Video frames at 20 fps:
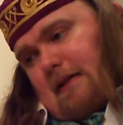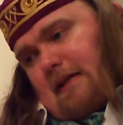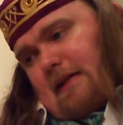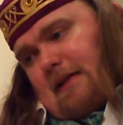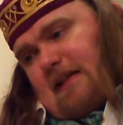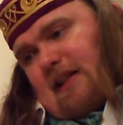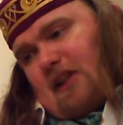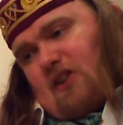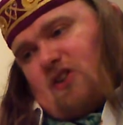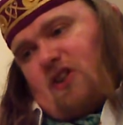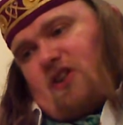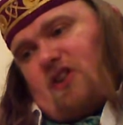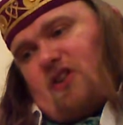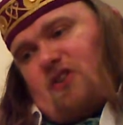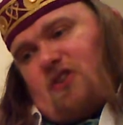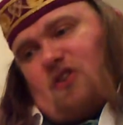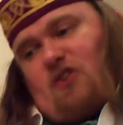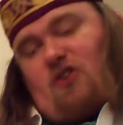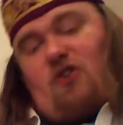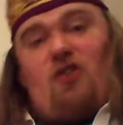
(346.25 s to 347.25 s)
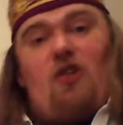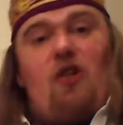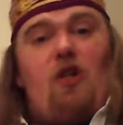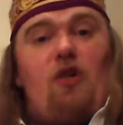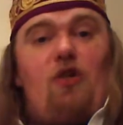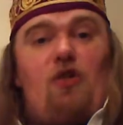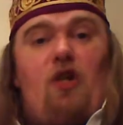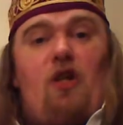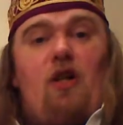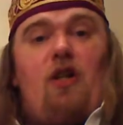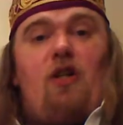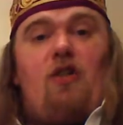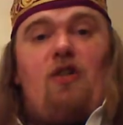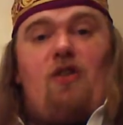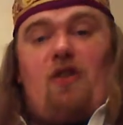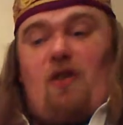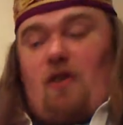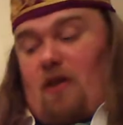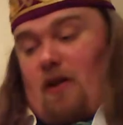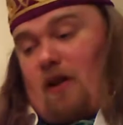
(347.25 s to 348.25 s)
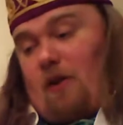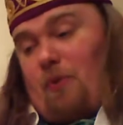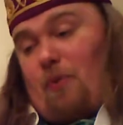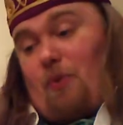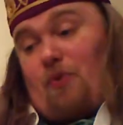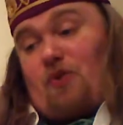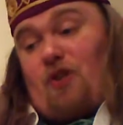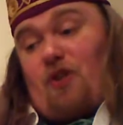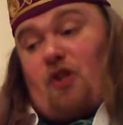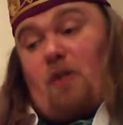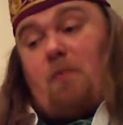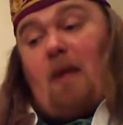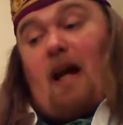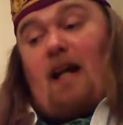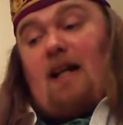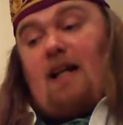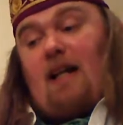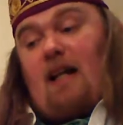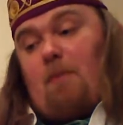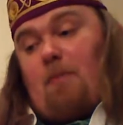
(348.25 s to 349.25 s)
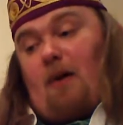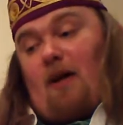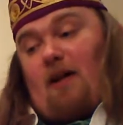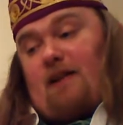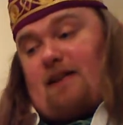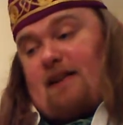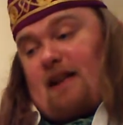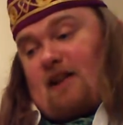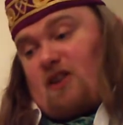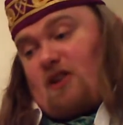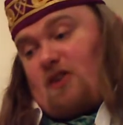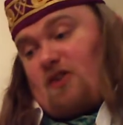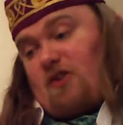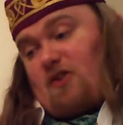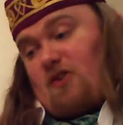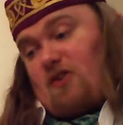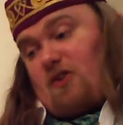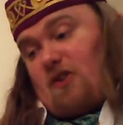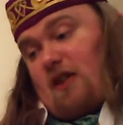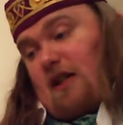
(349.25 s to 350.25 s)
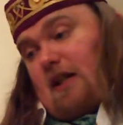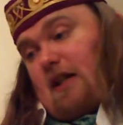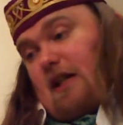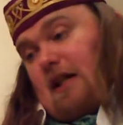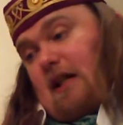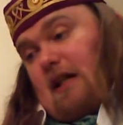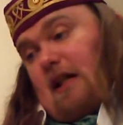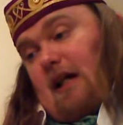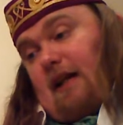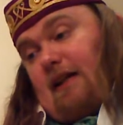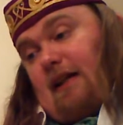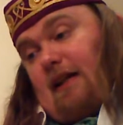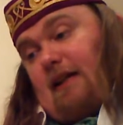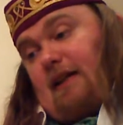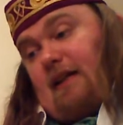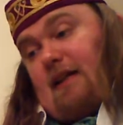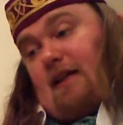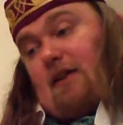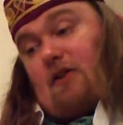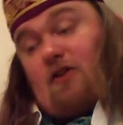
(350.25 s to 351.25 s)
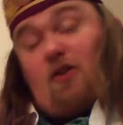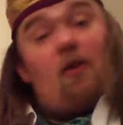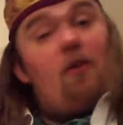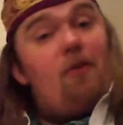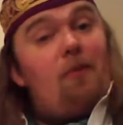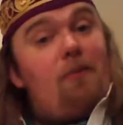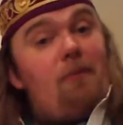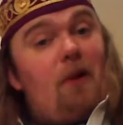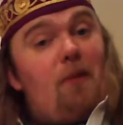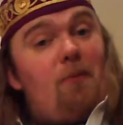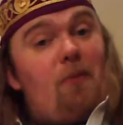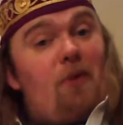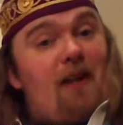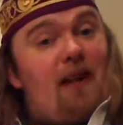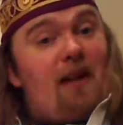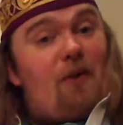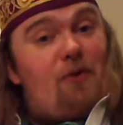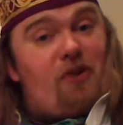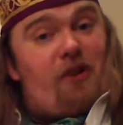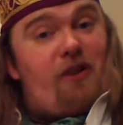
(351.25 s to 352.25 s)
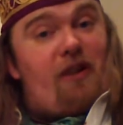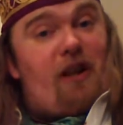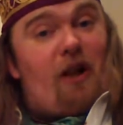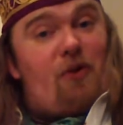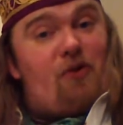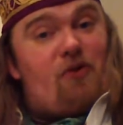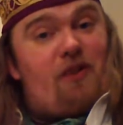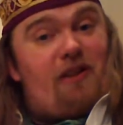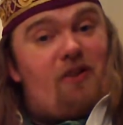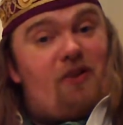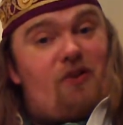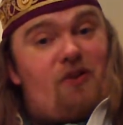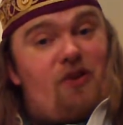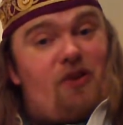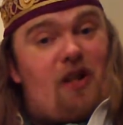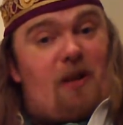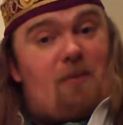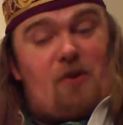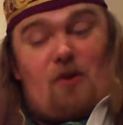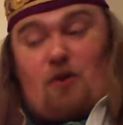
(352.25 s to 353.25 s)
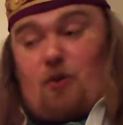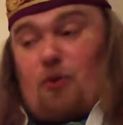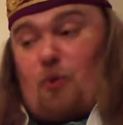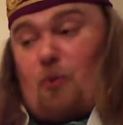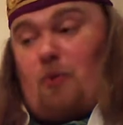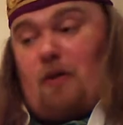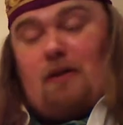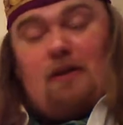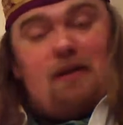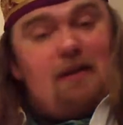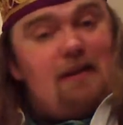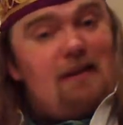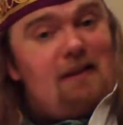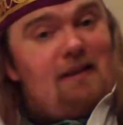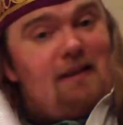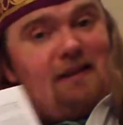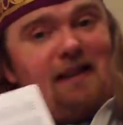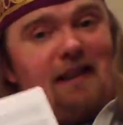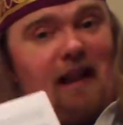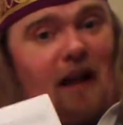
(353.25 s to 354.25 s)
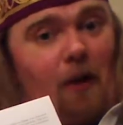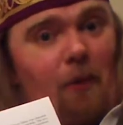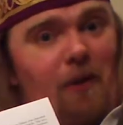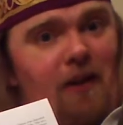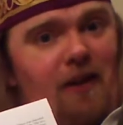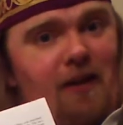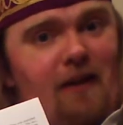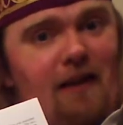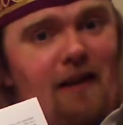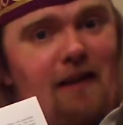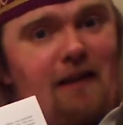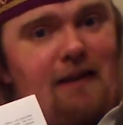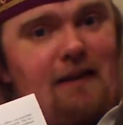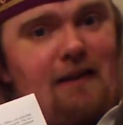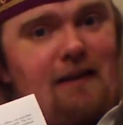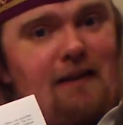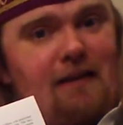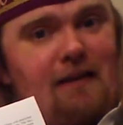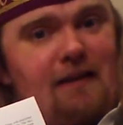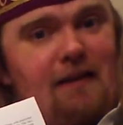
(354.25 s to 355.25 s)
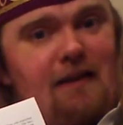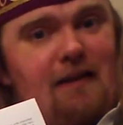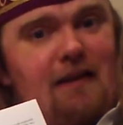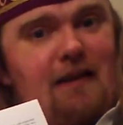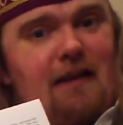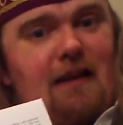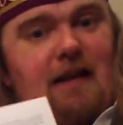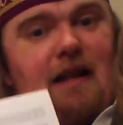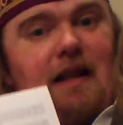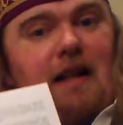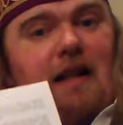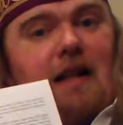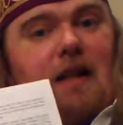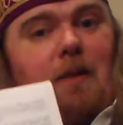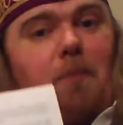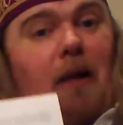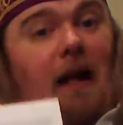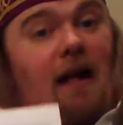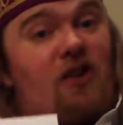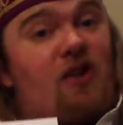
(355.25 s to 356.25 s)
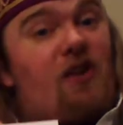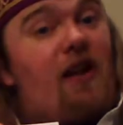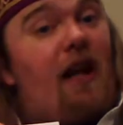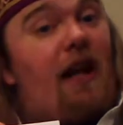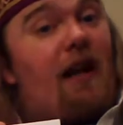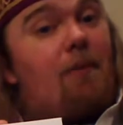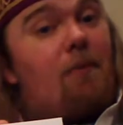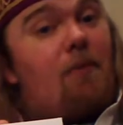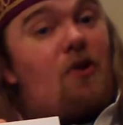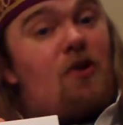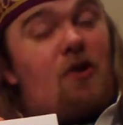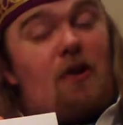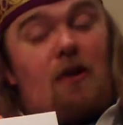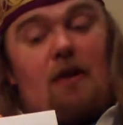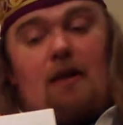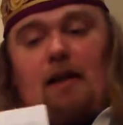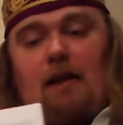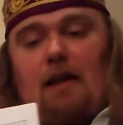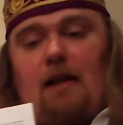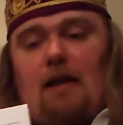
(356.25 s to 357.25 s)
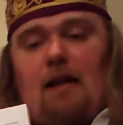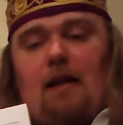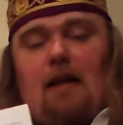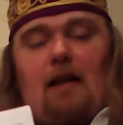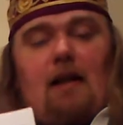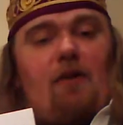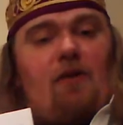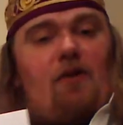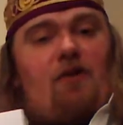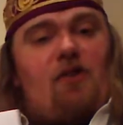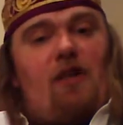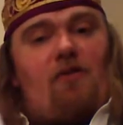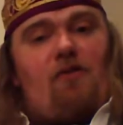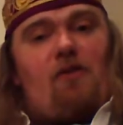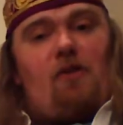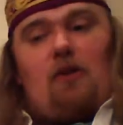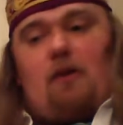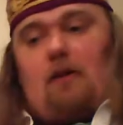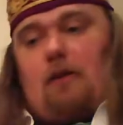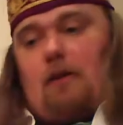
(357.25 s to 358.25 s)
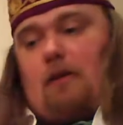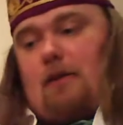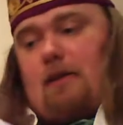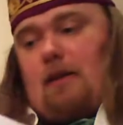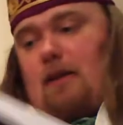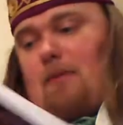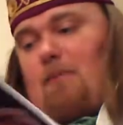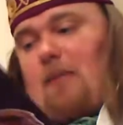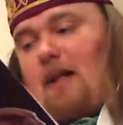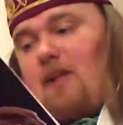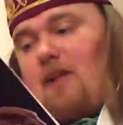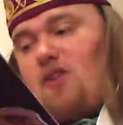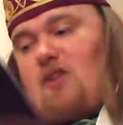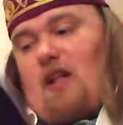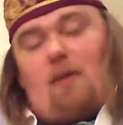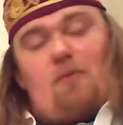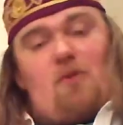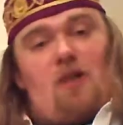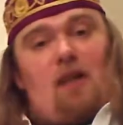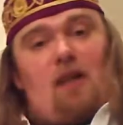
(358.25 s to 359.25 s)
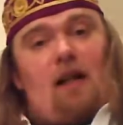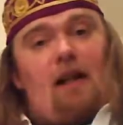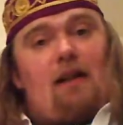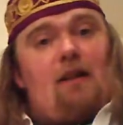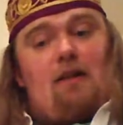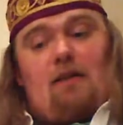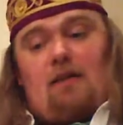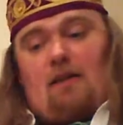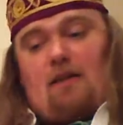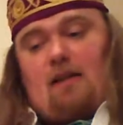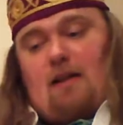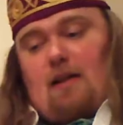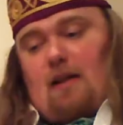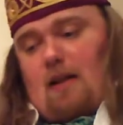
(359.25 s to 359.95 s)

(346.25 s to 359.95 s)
Tacitus's was it Germania by Tacitus, and then I was going to go straight on to chapter 2. Now we do that. Place names. There are several place names in England.